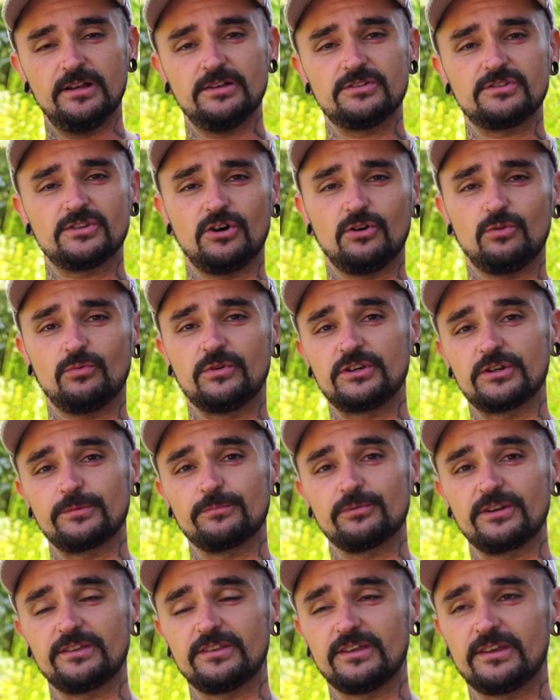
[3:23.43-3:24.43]
So when you're
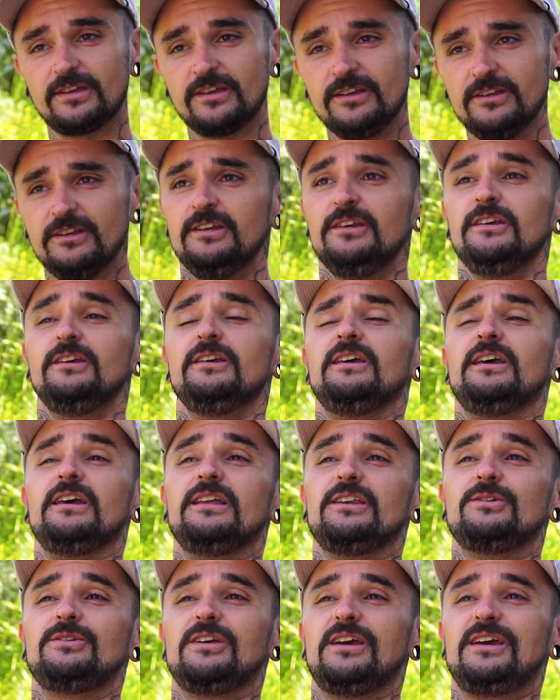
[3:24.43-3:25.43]
breathing
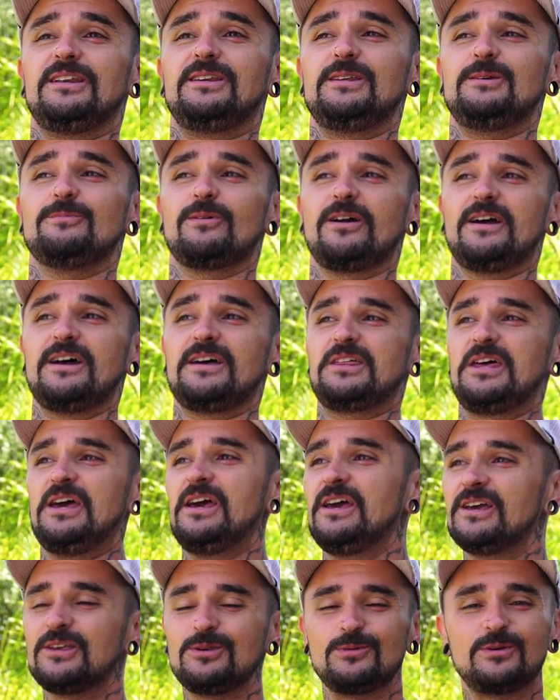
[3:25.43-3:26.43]
and you take a deep
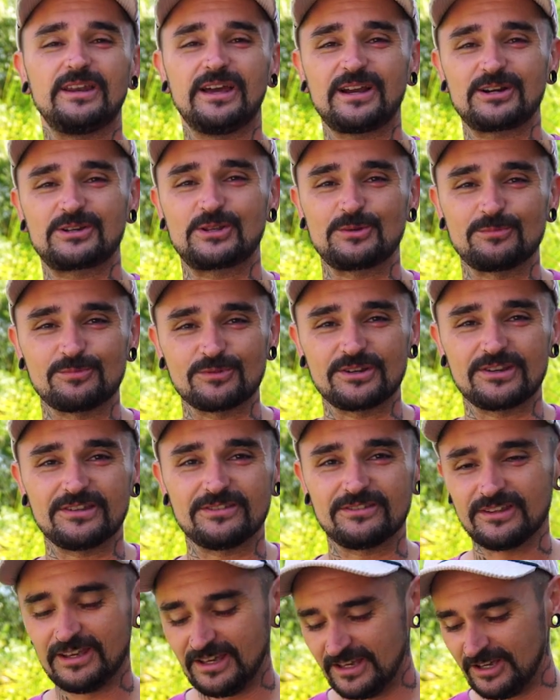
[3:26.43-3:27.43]
breath, you can actually
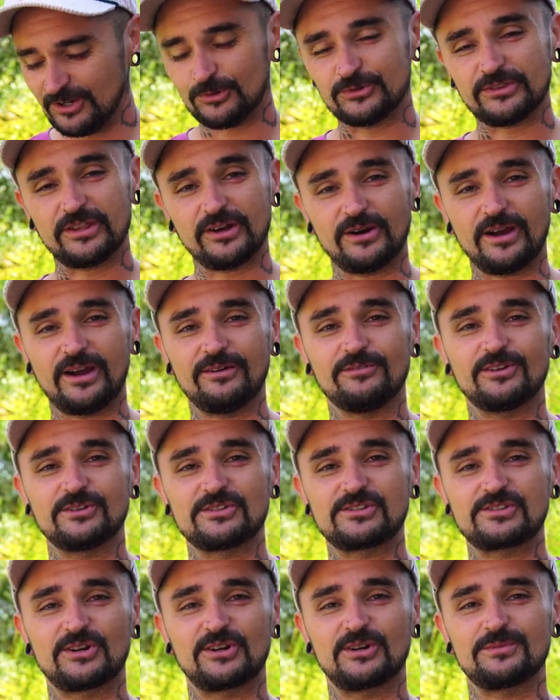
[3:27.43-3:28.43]
breathe without having a
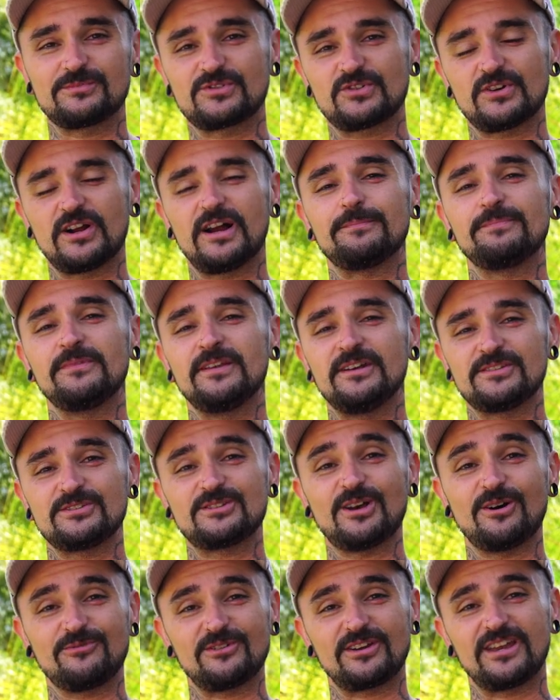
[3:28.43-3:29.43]
sternum strap
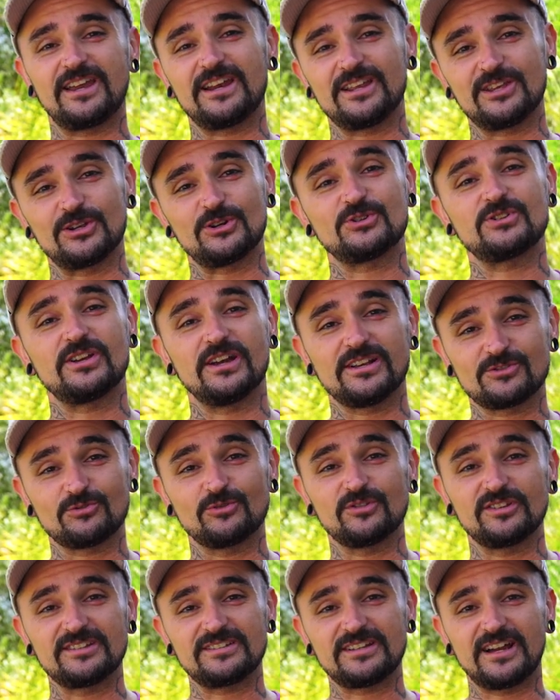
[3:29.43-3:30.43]
suffocating your chest
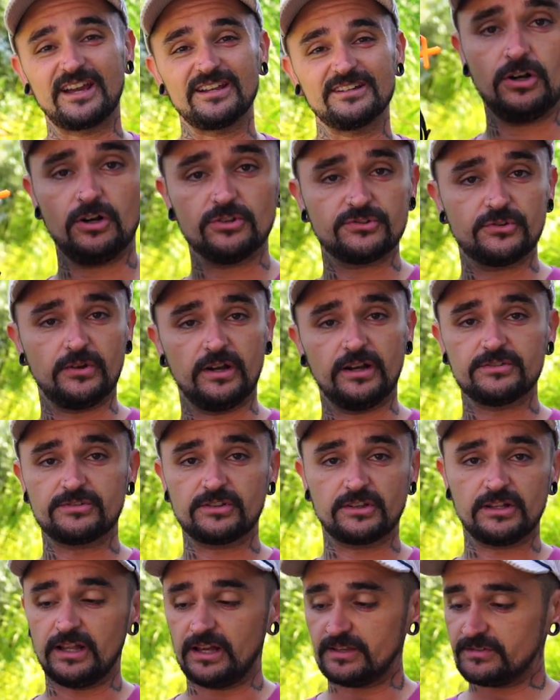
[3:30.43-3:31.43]
really tight. Also has
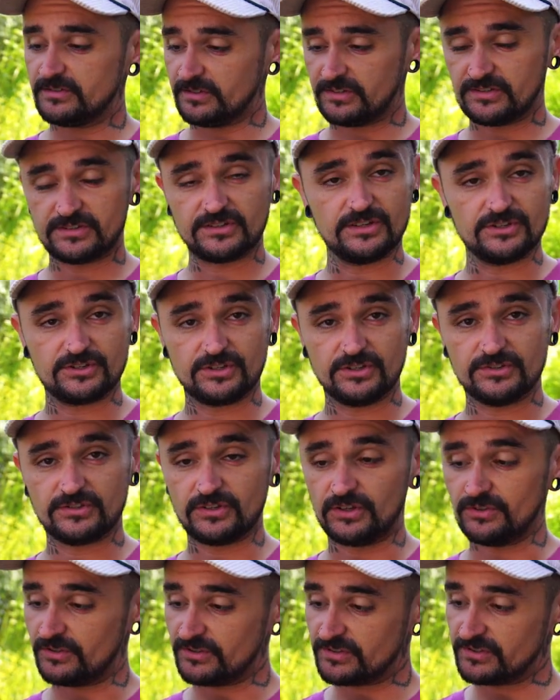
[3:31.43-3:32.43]
the classic cinches
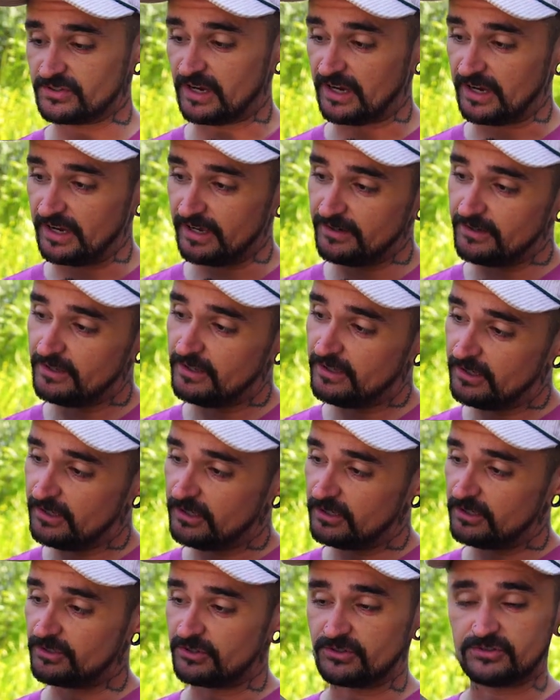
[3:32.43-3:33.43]
on the side,
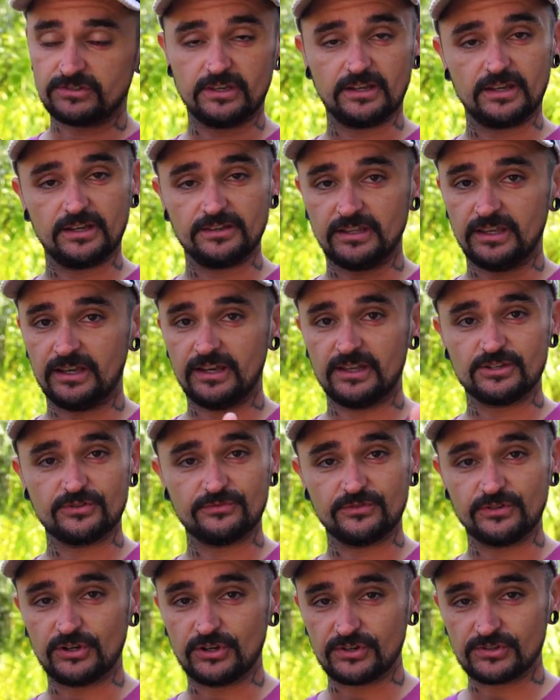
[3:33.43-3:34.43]
just like at the edge
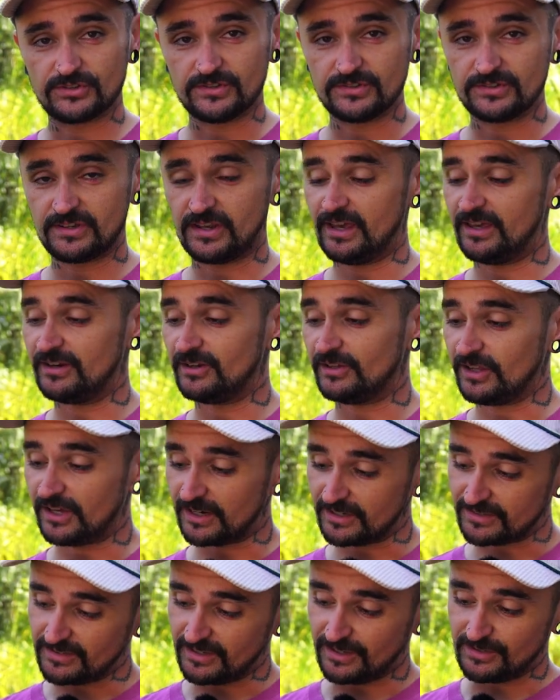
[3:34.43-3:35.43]
of a Durston tent and a
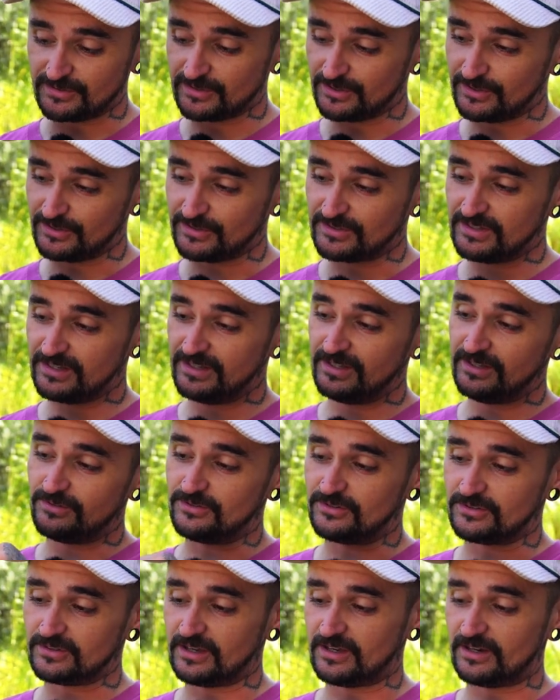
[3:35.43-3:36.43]
lot of tents that you see. You
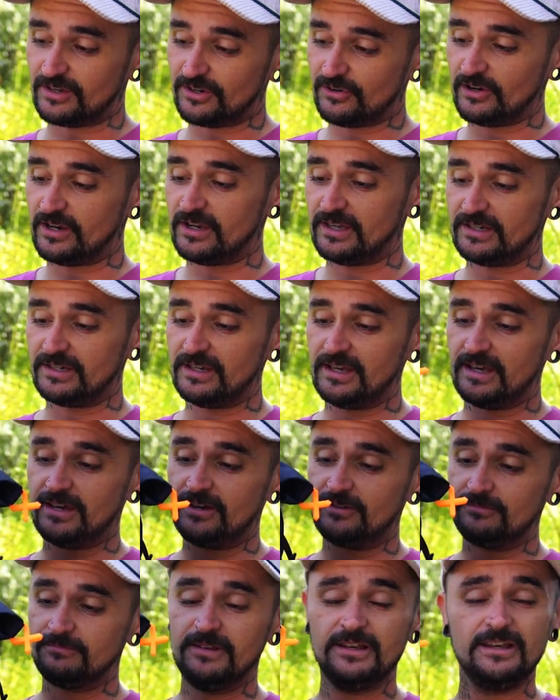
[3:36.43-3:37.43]
just kind of crank it
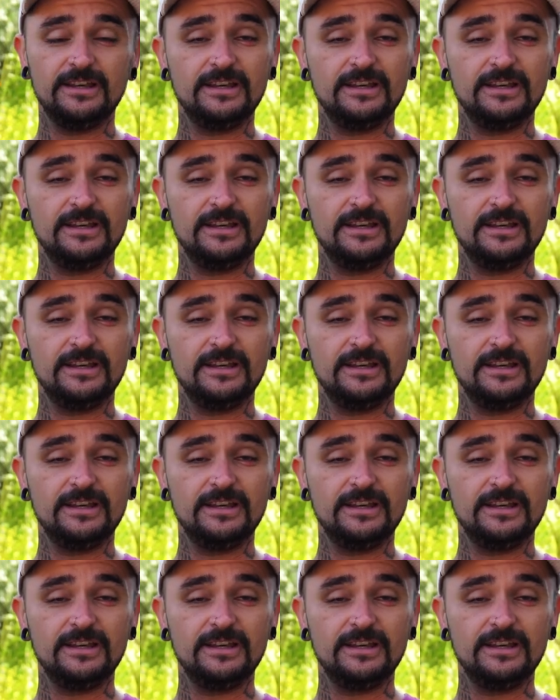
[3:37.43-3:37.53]
down.